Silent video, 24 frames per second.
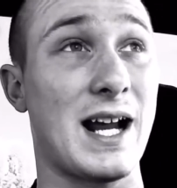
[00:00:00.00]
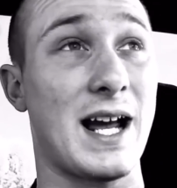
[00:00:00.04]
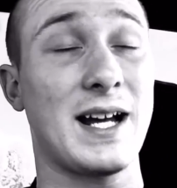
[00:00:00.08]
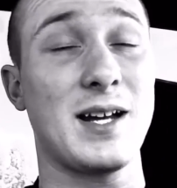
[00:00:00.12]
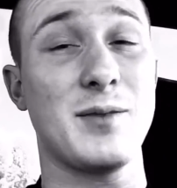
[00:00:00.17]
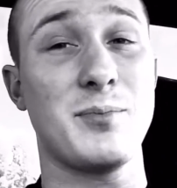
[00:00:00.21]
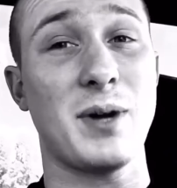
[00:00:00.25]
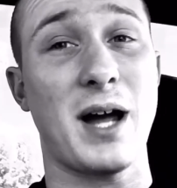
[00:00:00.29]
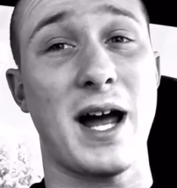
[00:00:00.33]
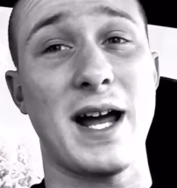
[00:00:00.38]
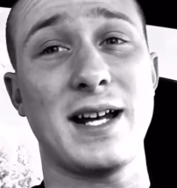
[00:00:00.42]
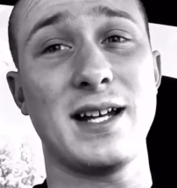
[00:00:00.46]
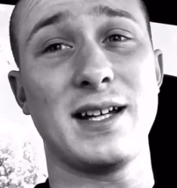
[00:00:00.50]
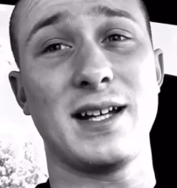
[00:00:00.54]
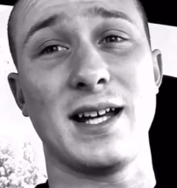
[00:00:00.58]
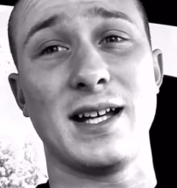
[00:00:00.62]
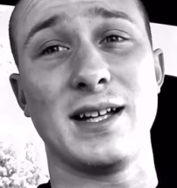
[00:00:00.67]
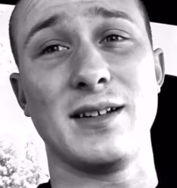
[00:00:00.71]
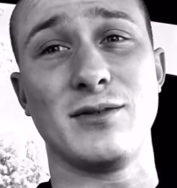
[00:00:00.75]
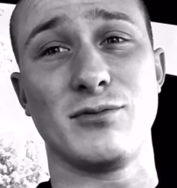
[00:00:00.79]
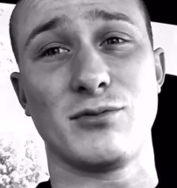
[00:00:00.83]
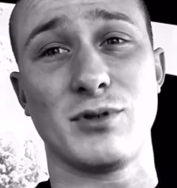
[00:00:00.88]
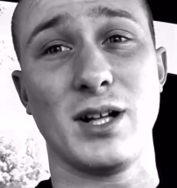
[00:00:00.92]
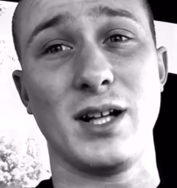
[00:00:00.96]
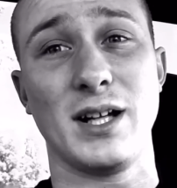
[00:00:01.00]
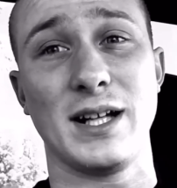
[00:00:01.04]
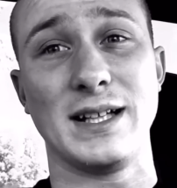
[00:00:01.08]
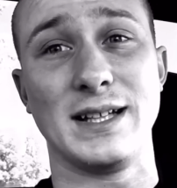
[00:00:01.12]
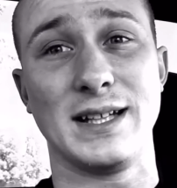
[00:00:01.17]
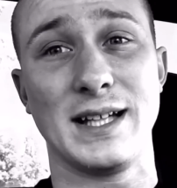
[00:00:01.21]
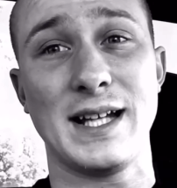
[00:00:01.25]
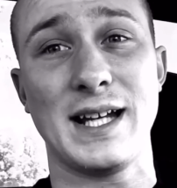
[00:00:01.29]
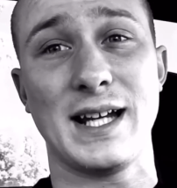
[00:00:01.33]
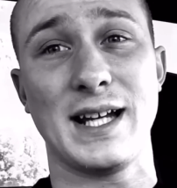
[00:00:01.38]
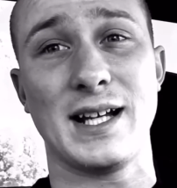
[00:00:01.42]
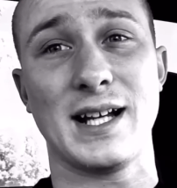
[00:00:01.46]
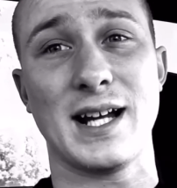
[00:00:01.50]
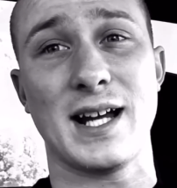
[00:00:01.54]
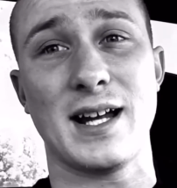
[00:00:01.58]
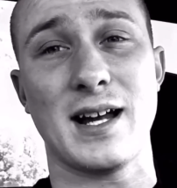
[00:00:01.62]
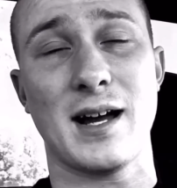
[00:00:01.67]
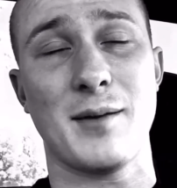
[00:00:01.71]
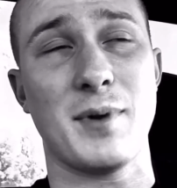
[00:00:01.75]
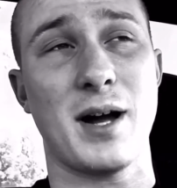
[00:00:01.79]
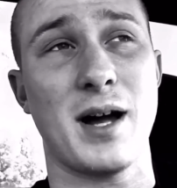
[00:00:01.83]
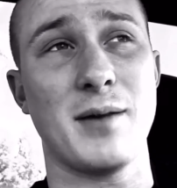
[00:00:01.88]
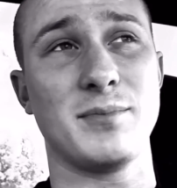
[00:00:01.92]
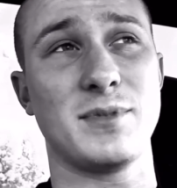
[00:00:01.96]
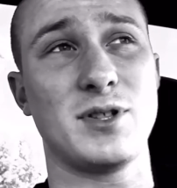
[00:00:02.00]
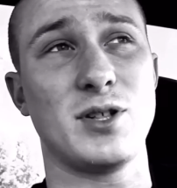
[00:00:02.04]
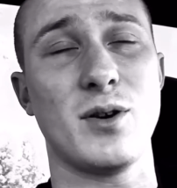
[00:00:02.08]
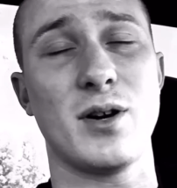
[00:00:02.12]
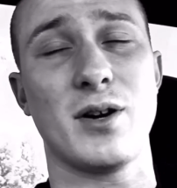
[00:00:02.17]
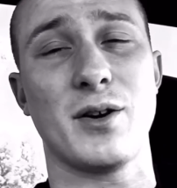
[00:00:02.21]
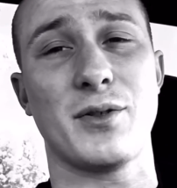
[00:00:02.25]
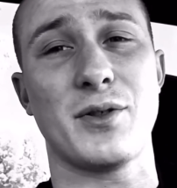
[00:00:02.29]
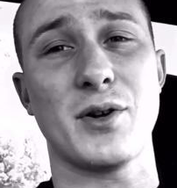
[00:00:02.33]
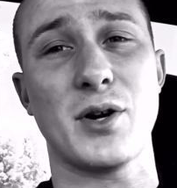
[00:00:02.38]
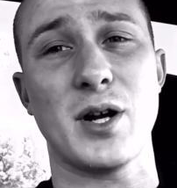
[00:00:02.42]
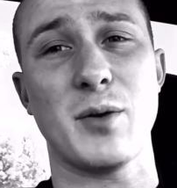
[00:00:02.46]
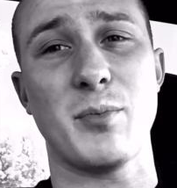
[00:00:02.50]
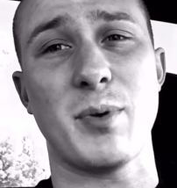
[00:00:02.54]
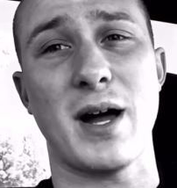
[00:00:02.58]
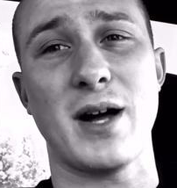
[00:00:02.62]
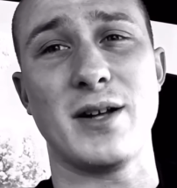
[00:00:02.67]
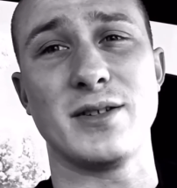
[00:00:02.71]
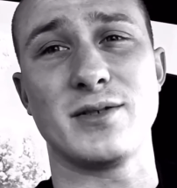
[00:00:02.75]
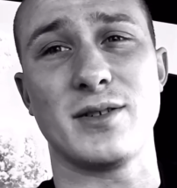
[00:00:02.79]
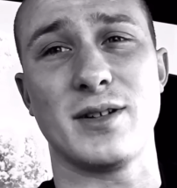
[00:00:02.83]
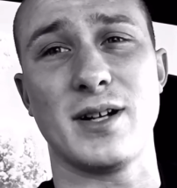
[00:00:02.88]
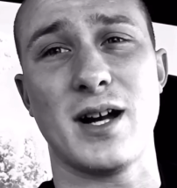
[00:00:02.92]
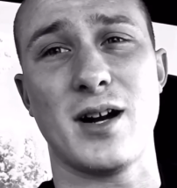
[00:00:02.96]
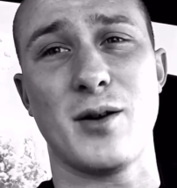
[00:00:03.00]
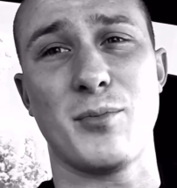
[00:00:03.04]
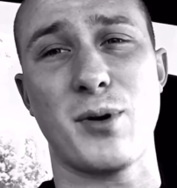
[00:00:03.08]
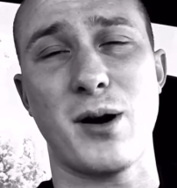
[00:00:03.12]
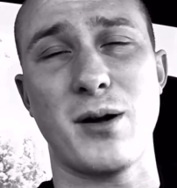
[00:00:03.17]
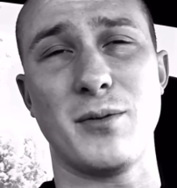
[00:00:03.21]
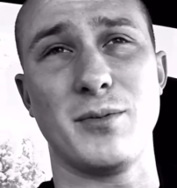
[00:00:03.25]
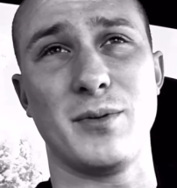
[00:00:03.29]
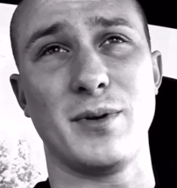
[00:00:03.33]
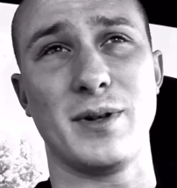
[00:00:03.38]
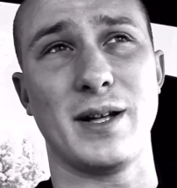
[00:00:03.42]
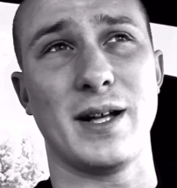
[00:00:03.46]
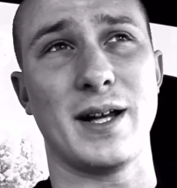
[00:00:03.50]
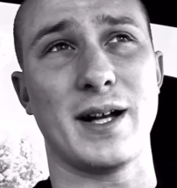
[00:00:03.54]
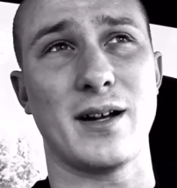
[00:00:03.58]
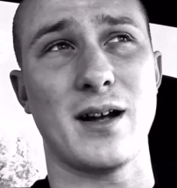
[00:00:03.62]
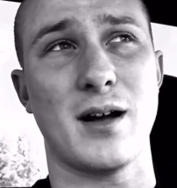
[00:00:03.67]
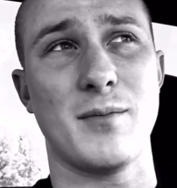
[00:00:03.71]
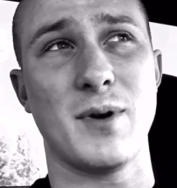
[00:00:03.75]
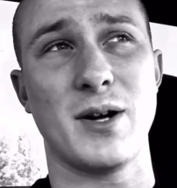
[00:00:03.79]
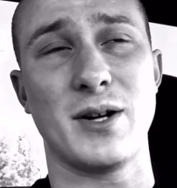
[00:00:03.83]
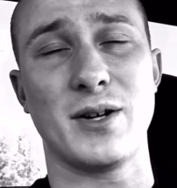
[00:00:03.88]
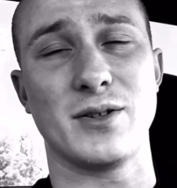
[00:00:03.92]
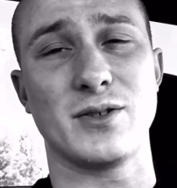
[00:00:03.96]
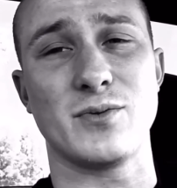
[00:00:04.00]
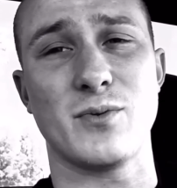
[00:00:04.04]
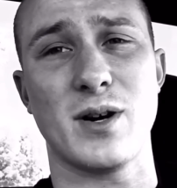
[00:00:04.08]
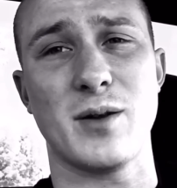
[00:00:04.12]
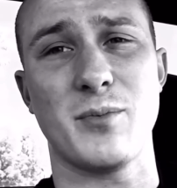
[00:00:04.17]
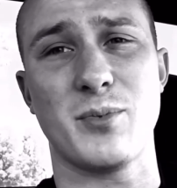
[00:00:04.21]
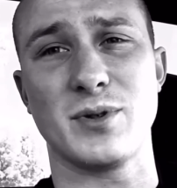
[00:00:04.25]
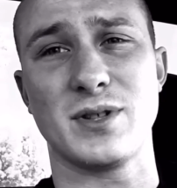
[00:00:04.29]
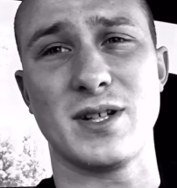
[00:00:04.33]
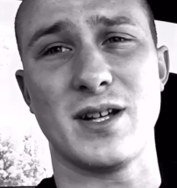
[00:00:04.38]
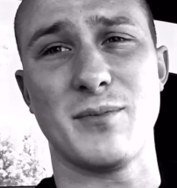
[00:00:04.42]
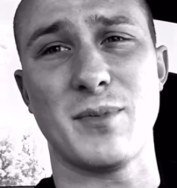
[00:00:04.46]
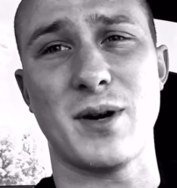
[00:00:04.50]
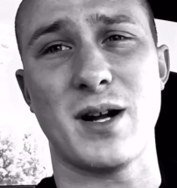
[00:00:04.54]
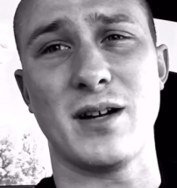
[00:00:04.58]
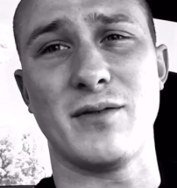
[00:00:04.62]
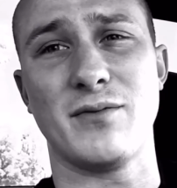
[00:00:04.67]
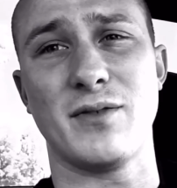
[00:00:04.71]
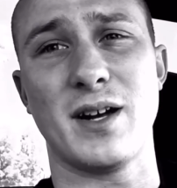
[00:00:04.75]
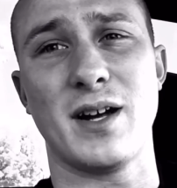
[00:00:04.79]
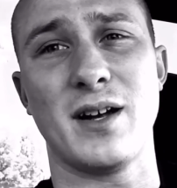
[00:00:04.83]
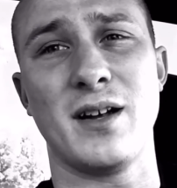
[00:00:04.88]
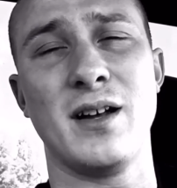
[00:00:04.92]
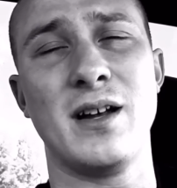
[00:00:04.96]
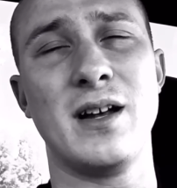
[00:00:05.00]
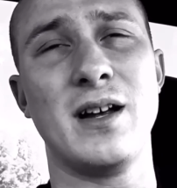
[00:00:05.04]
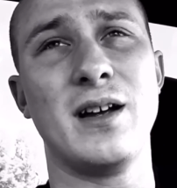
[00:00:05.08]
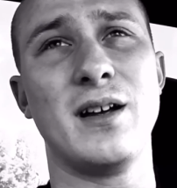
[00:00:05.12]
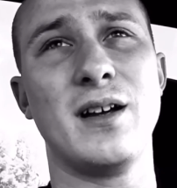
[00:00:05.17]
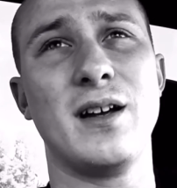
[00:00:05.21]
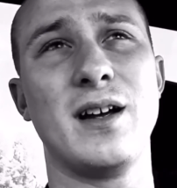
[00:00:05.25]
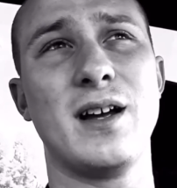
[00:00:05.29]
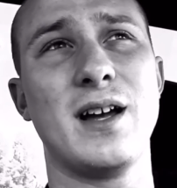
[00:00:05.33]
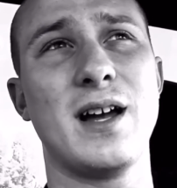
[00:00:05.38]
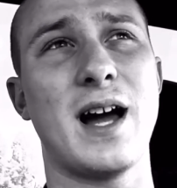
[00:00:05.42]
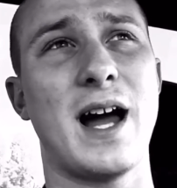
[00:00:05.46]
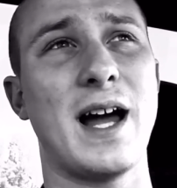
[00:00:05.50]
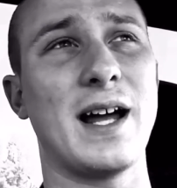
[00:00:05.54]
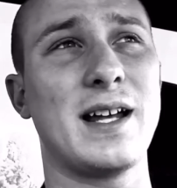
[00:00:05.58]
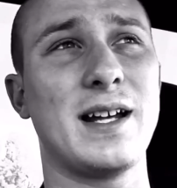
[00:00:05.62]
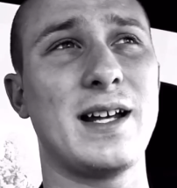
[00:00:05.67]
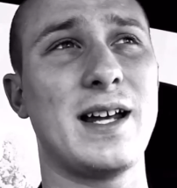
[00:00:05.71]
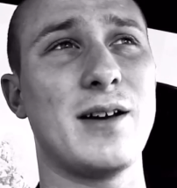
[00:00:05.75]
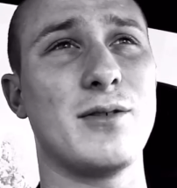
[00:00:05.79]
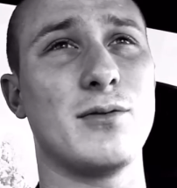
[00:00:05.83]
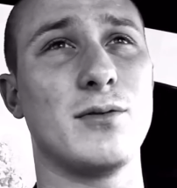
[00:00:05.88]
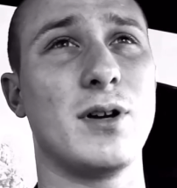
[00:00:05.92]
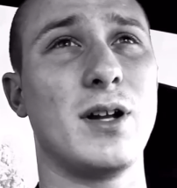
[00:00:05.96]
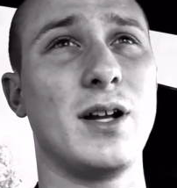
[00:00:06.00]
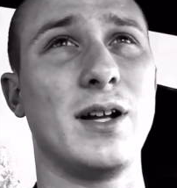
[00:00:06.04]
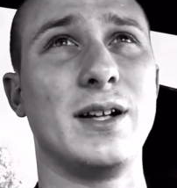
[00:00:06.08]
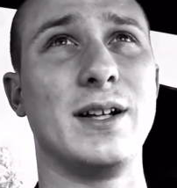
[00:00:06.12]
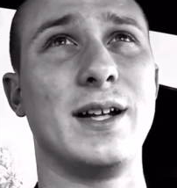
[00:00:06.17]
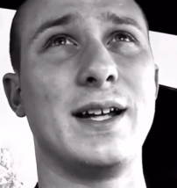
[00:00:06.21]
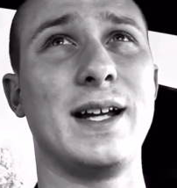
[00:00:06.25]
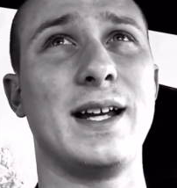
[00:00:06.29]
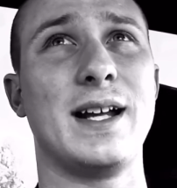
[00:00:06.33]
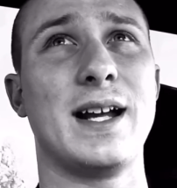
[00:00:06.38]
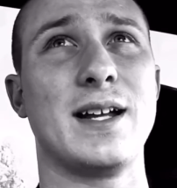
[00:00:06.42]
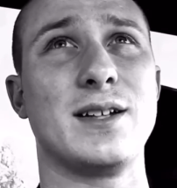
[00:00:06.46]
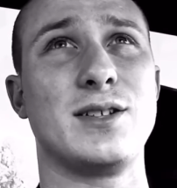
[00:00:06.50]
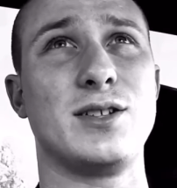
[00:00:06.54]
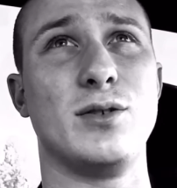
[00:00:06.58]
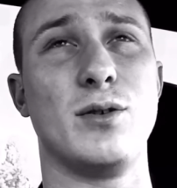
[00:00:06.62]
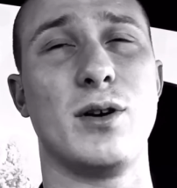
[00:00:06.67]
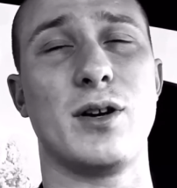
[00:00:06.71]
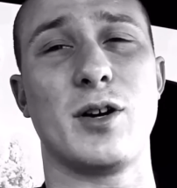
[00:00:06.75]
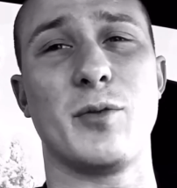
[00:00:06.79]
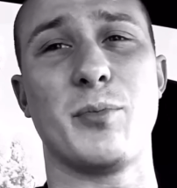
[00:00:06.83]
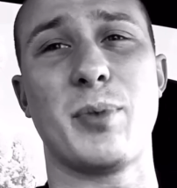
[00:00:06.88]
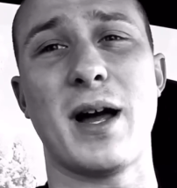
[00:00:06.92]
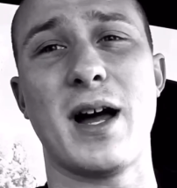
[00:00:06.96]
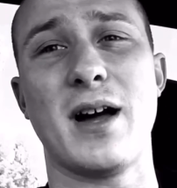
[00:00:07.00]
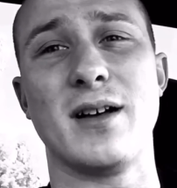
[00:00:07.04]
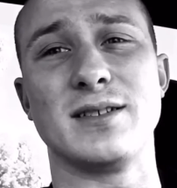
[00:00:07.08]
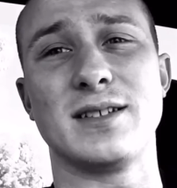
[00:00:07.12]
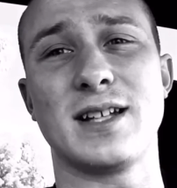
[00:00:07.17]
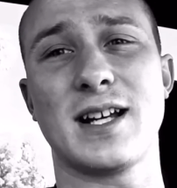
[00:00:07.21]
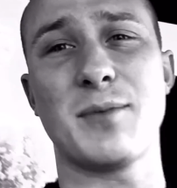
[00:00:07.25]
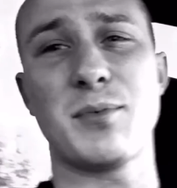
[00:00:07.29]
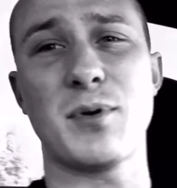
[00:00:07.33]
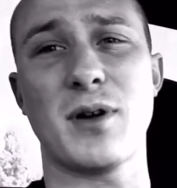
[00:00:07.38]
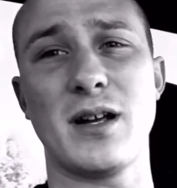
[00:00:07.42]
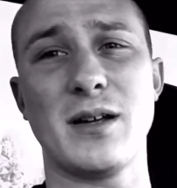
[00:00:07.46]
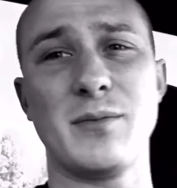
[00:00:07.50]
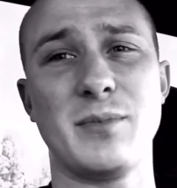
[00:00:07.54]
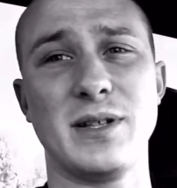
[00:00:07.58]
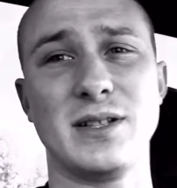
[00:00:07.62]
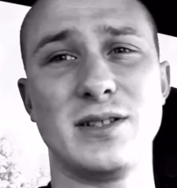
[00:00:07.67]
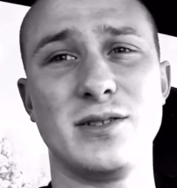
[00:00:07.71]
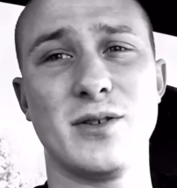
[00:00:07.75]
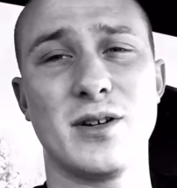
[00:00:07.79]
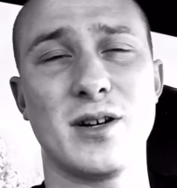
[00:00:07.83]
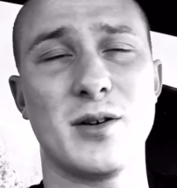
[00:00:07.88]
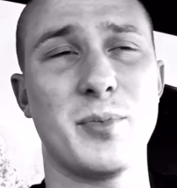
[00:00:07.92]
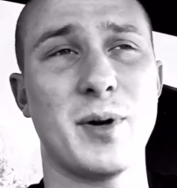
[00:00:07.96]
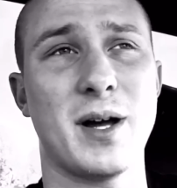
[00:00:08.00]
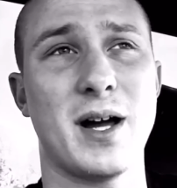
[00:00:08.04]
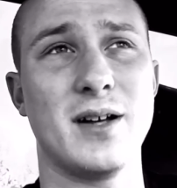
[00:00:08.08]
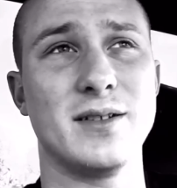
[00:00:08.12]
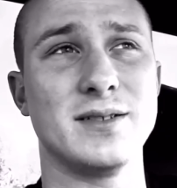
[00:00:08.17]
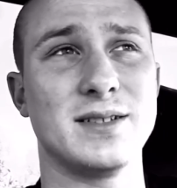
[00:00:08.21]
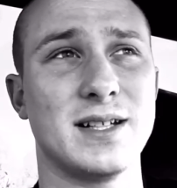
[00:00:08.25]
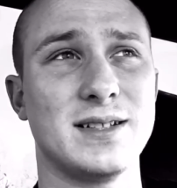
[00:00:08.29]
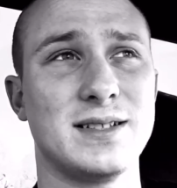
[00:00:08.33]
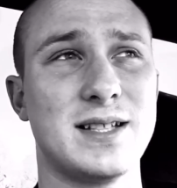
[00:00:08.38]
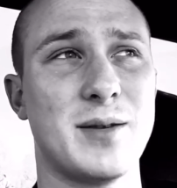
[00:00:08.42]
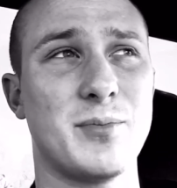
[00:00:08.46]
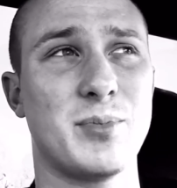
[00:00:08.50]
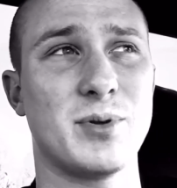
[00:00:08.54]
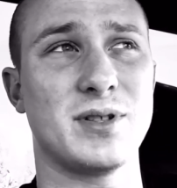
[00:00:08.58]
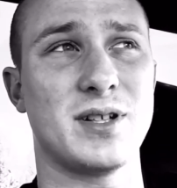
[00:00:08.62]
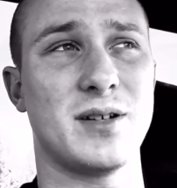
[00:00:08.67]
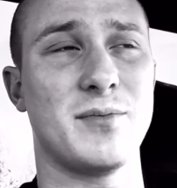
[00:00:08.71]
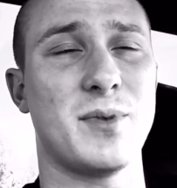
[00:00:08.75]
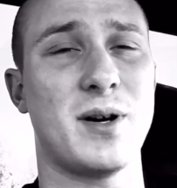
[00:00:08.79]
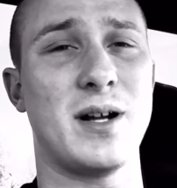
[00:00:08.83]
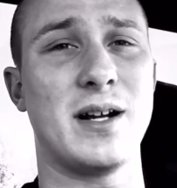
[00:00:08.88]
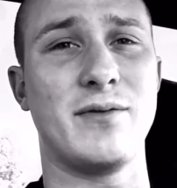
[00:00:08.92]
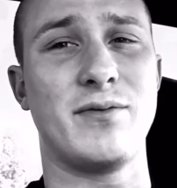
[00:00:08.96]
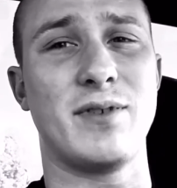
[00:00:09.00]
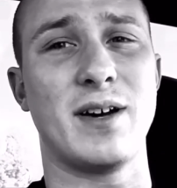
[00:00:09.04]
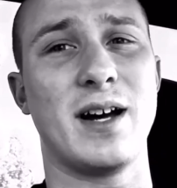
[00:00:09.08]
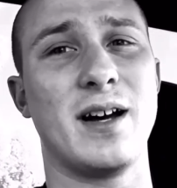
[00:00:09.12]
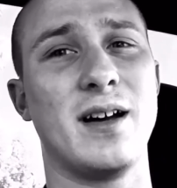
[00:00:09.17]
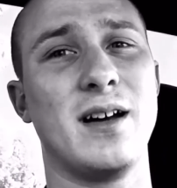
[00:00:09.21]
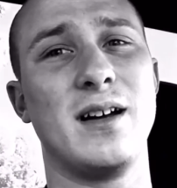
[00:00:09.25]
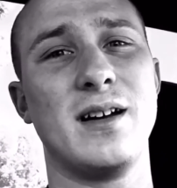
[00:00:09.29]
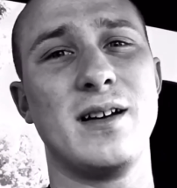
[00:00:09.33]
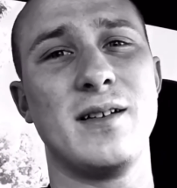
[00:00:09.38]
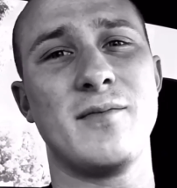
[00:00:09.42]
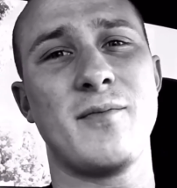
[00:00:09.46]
I could get really lean at, I'm 230 pounds right now, probably like I'm under 20% body fat. I could get really lean at 200 pounds. I could probably be 200 pounds at 10% body fat.